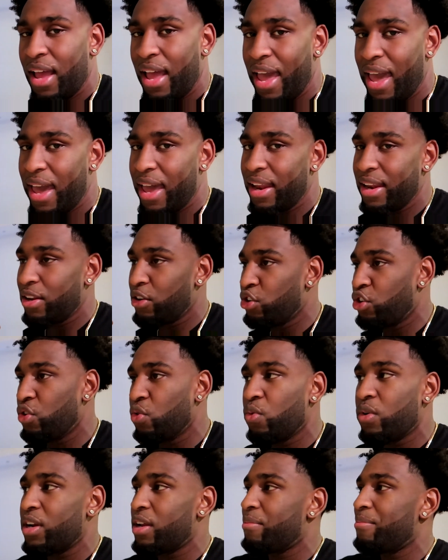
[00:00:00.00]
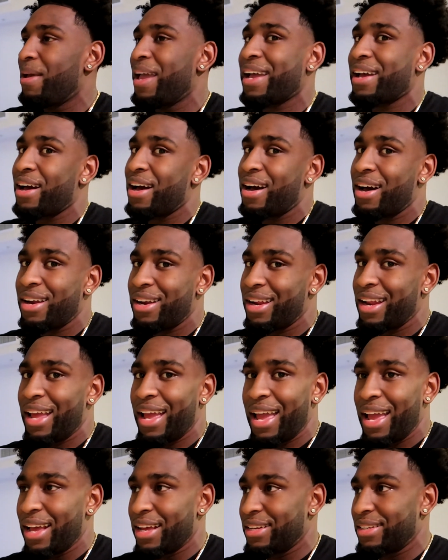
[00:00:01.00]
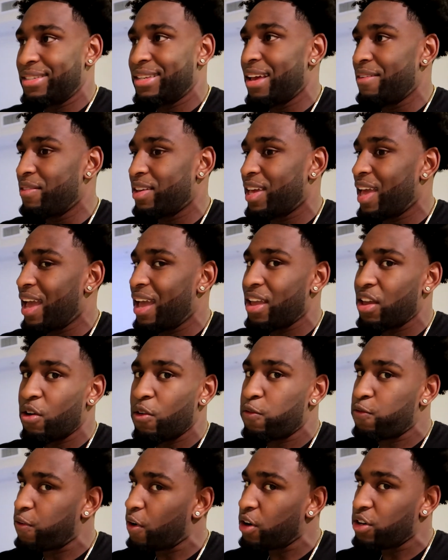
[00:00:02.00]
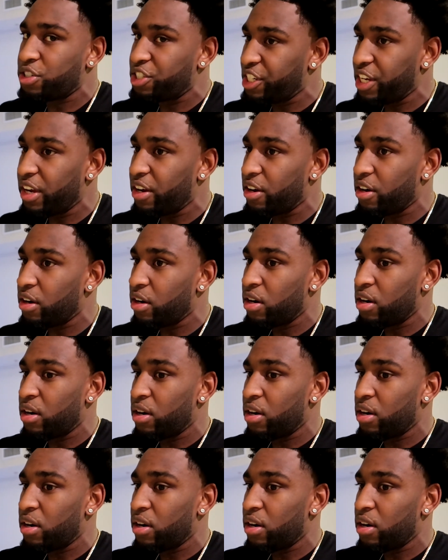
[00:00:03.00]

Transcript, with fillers: And you wouldn't make 107K in your first year